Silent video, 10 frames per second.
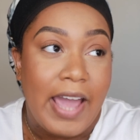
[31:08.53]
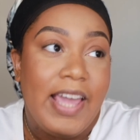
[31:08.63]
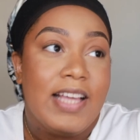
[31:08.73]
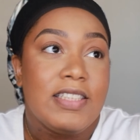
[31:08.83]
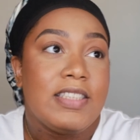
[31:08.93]
I
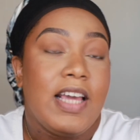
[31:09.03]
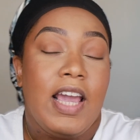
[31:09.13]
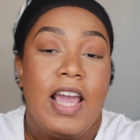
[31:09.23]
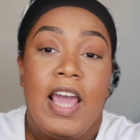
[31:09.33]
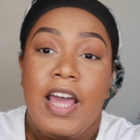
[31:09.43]
can't
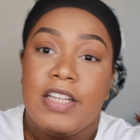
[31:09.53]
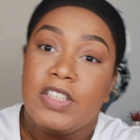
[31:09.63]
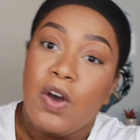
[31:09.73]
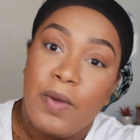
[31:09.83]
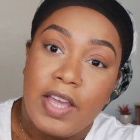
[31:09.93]
say it's
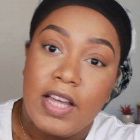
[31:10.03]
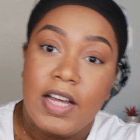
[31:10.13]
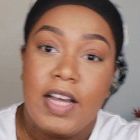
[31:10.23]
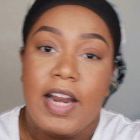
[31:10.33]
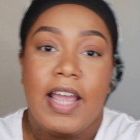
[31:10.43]
going
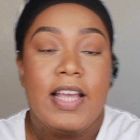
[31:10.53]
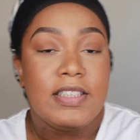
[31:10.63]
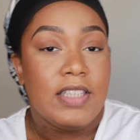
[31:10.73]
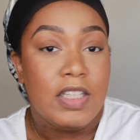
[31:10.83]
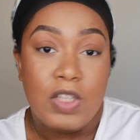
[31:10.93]
good. I
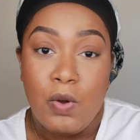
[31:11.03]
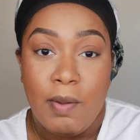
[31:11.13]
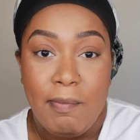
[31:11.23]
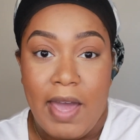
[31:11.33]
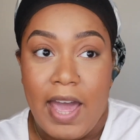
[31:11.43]
can't say it's
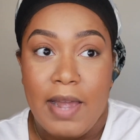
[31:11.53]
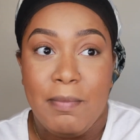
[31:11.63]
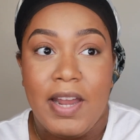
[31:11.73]
going bad.